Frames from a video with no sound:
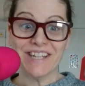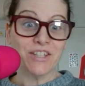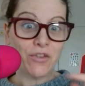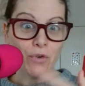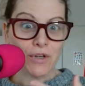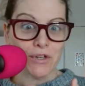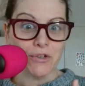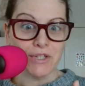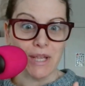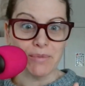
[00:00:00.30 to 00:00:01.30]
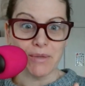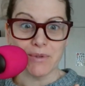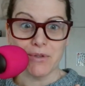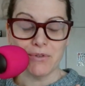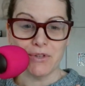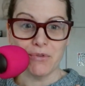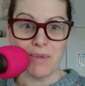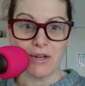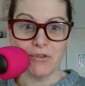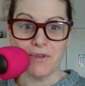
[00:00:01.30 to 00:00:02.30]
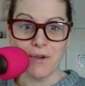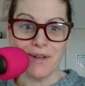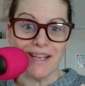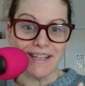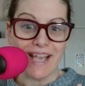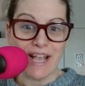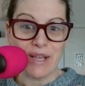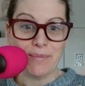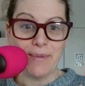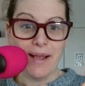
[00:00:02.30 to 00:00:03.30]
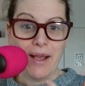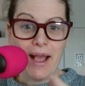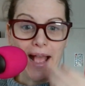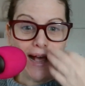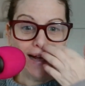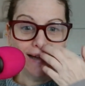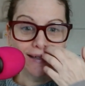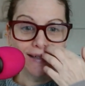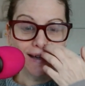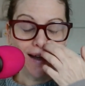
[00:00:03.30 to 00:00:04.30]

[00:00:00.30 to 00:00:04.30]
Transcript: So you've ordered your Samsung Q2 microphone. It came and